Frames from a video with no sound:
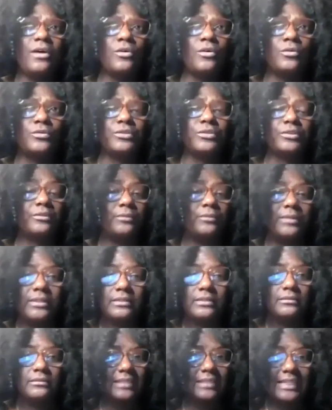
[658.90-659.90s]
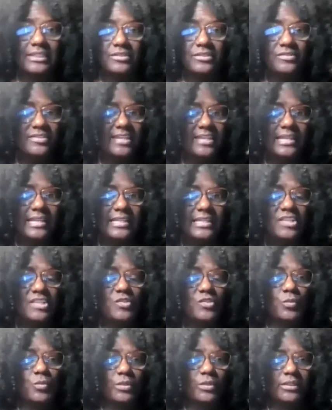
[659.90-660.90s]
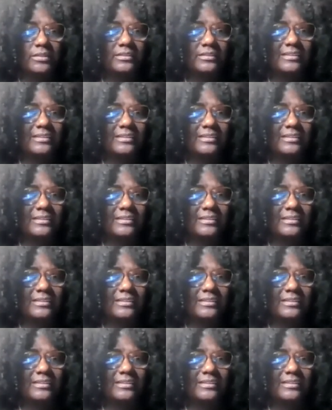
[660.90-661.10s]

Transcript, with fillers: older, well, like you said, it's work.